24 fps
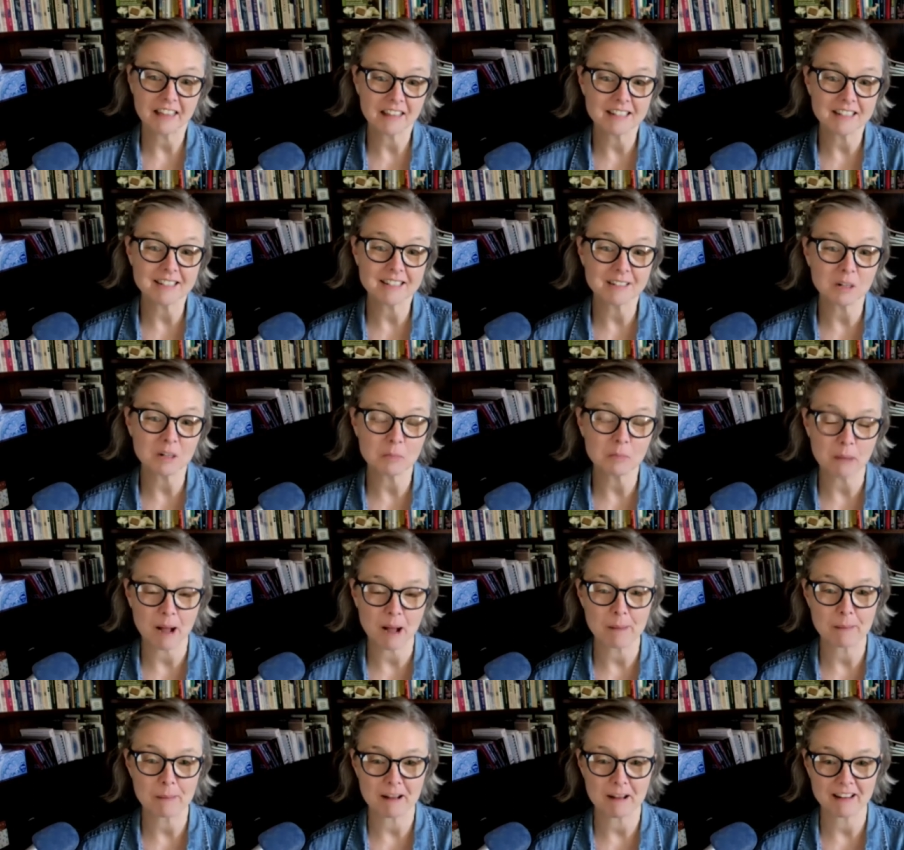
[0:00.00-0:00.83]
they still
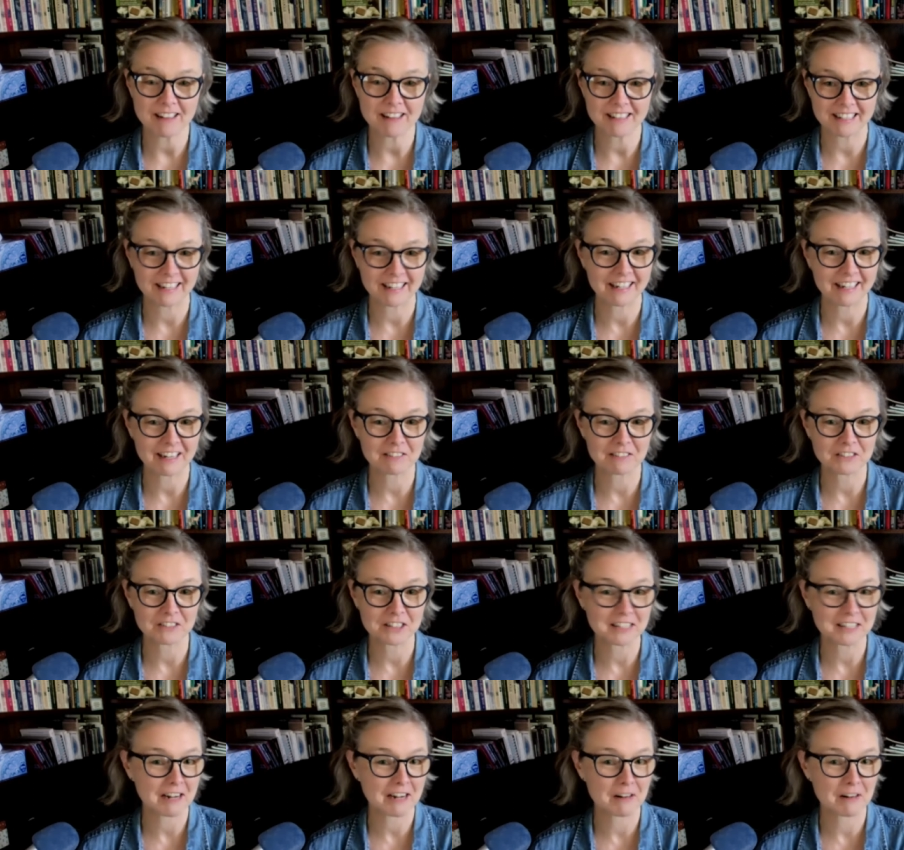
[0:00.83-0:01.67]
pop out an egg
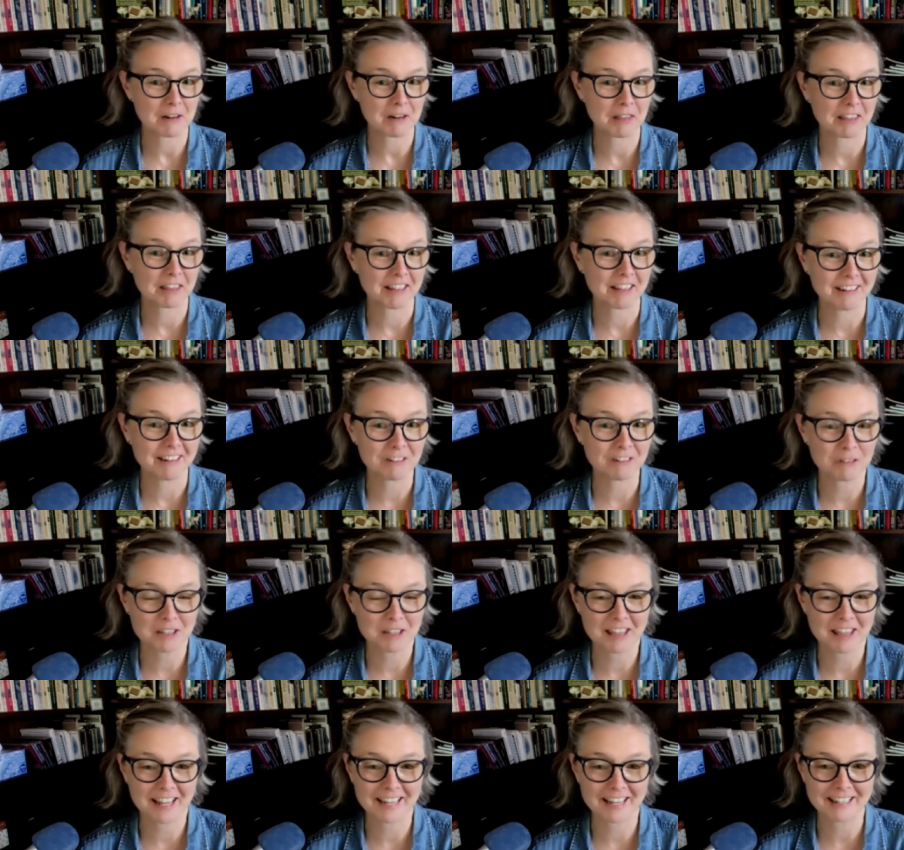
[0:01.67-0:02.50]
every now and then
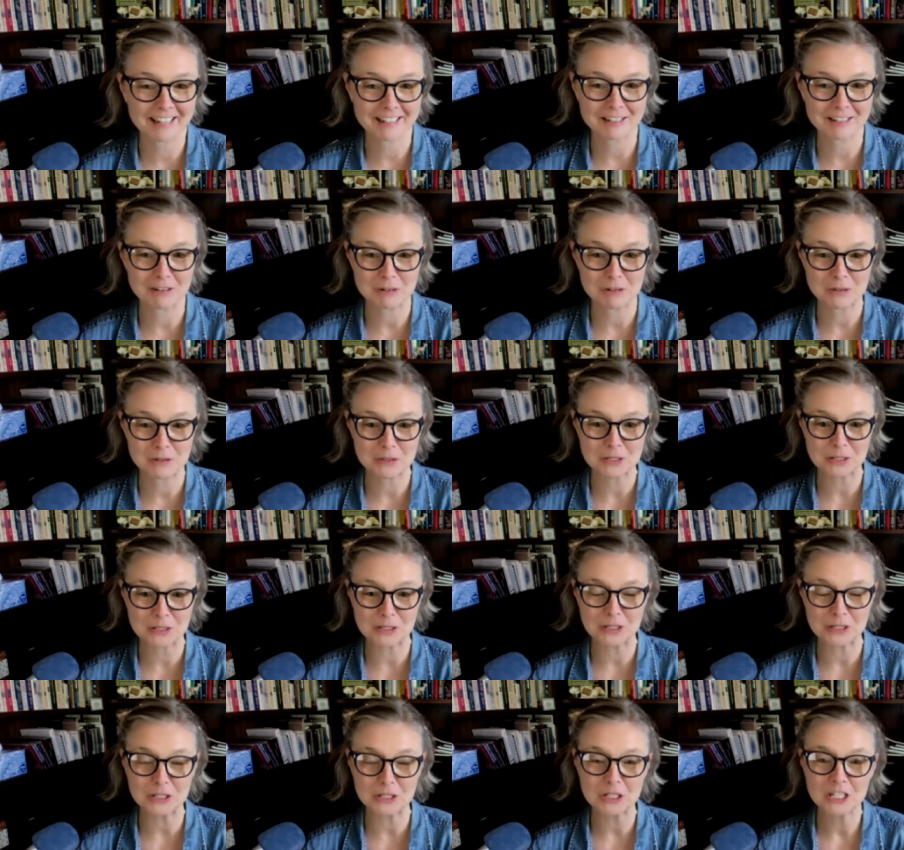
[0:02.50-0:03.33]
when they get
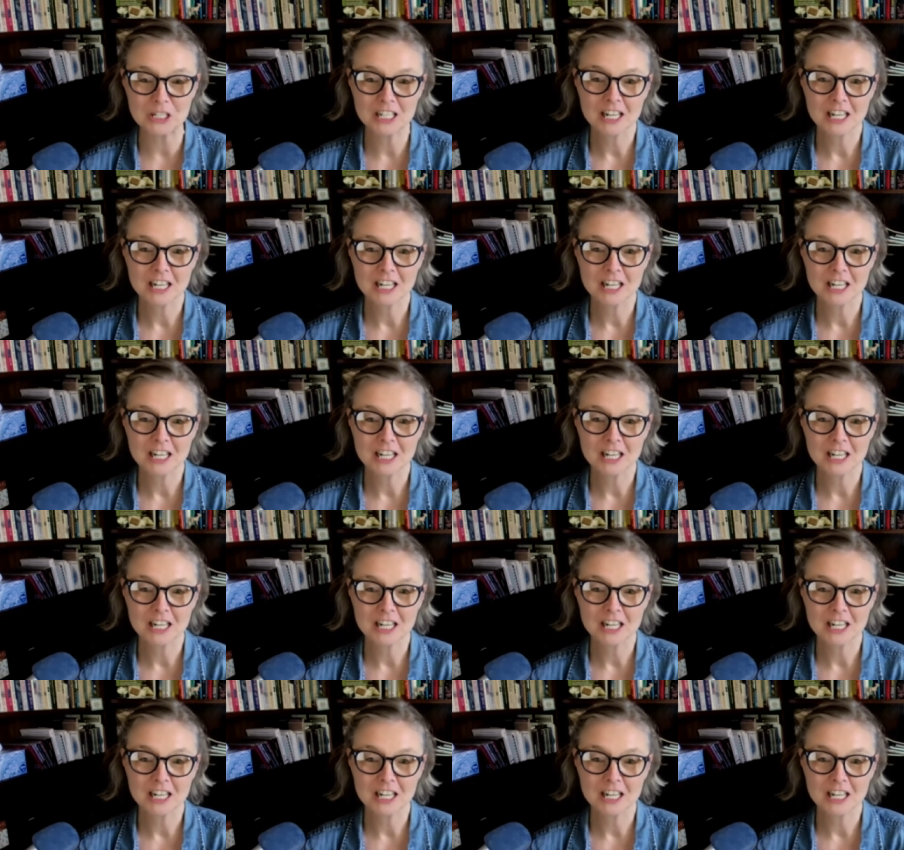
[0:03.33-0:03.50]
older.